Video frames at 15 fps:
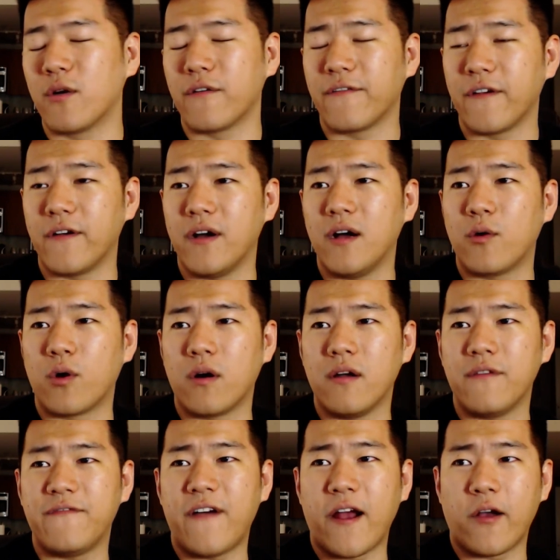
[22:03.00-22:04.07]
or
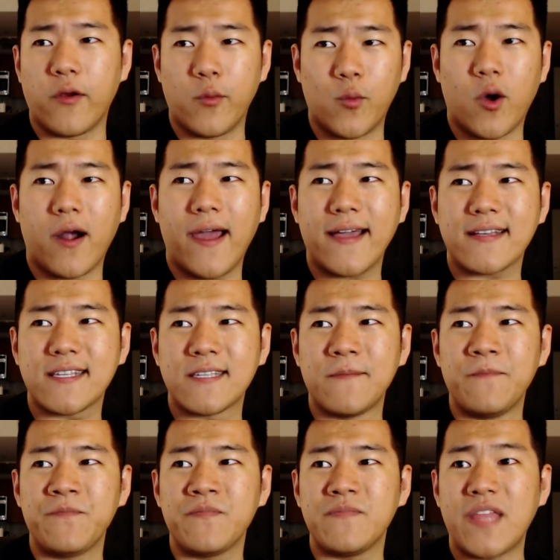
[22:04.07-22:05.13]
a Fiery War
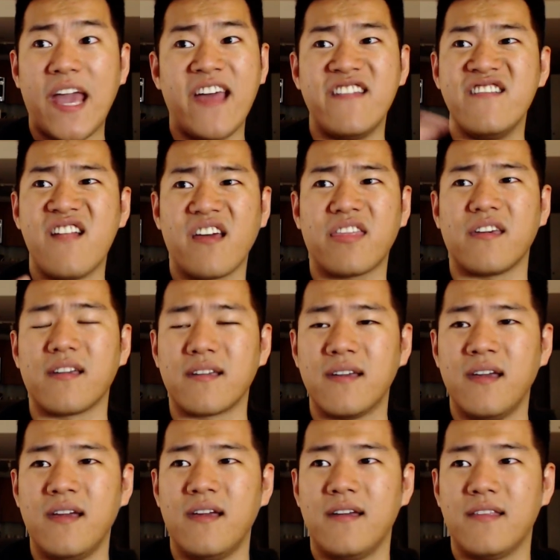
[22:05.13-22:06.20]
Axe. They had nothing.
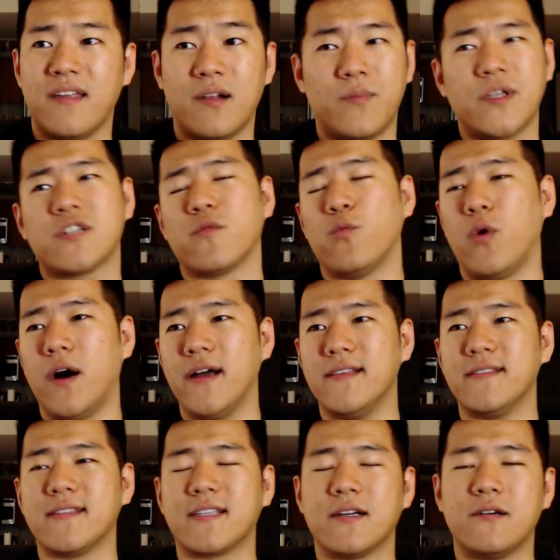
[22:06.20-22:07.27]
They had a bunch of
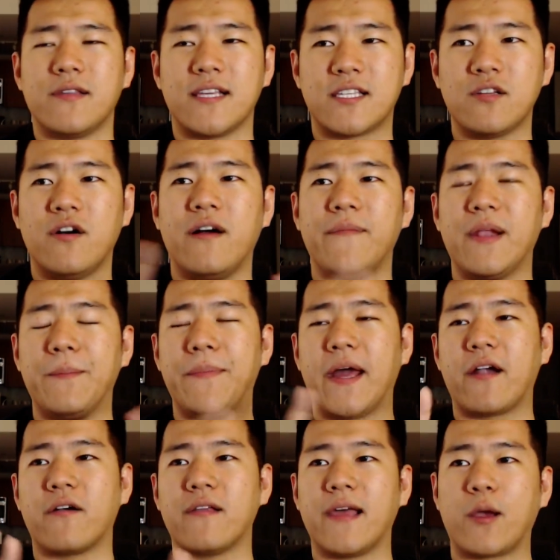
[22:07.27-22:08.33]
1s, so they still have a
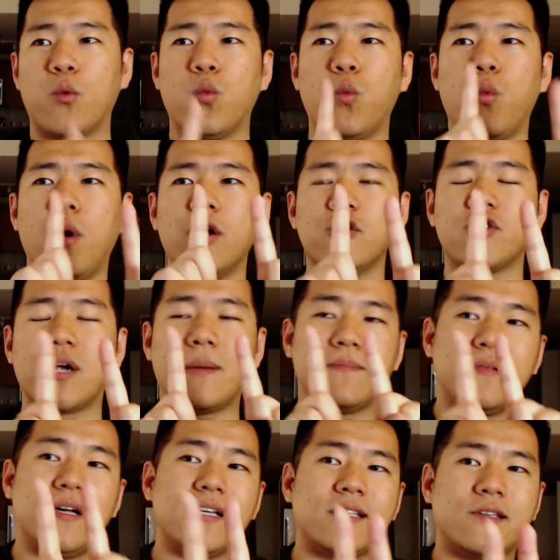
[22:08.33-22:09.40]
better like
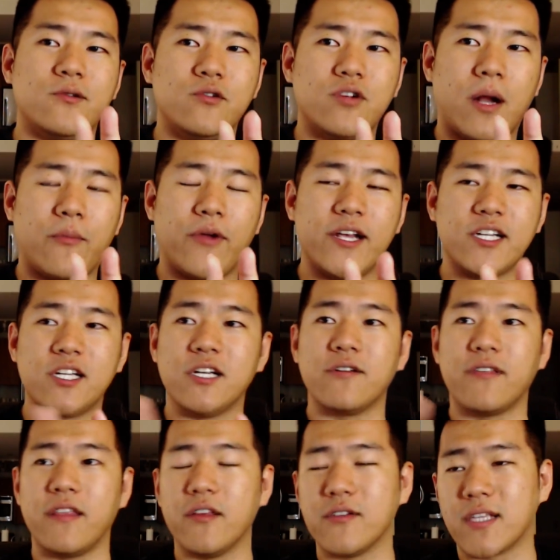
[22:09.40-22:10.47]
1-drop plus 2-drop
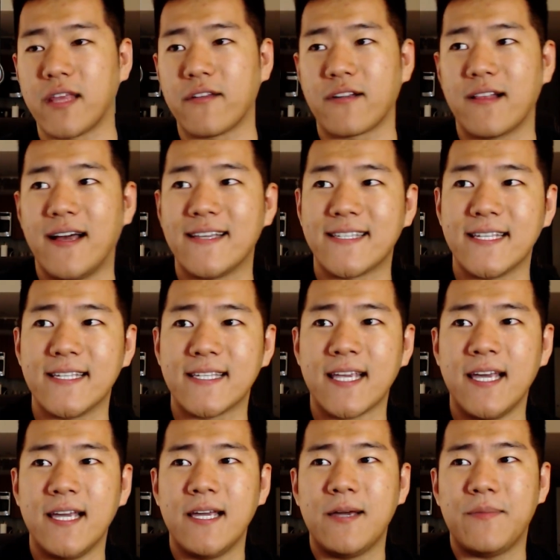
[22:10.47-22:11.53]
ratio than those other classes.
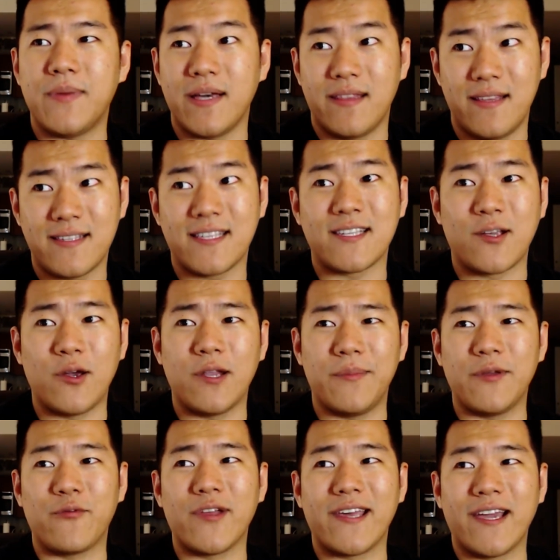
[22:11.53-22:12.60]
But this is going
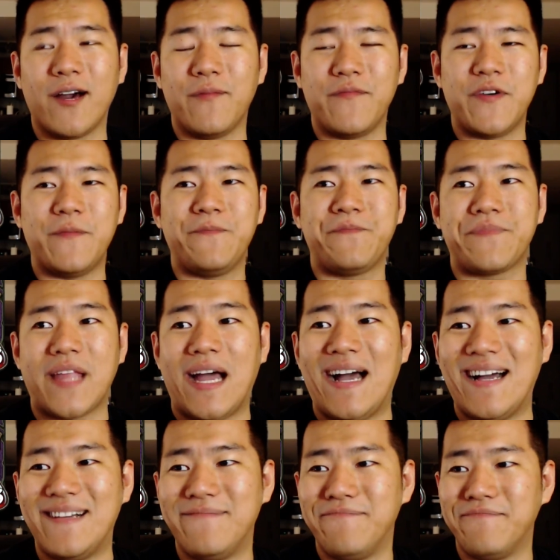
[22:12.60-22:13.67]
to be really helpful.
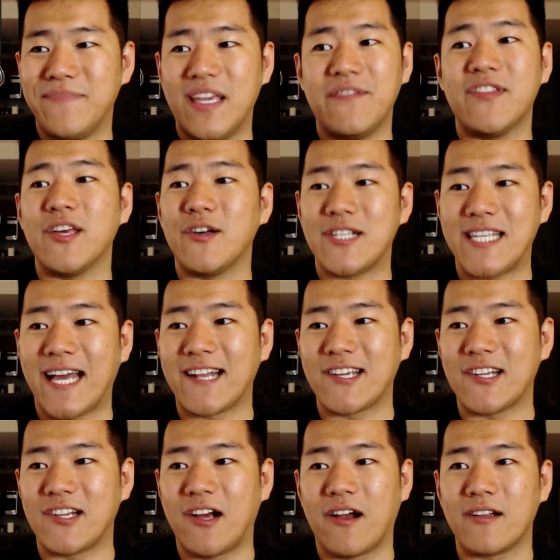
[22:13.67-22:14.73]
Even though it's not a
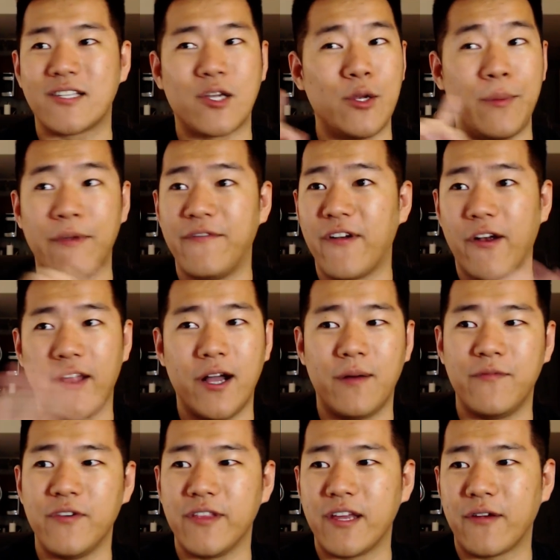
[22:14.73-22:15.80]
good card, it's going to be very
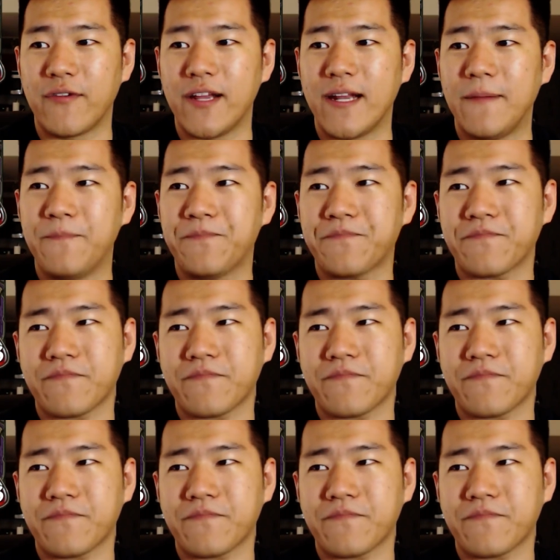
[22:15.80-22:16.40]
helpful in the arena.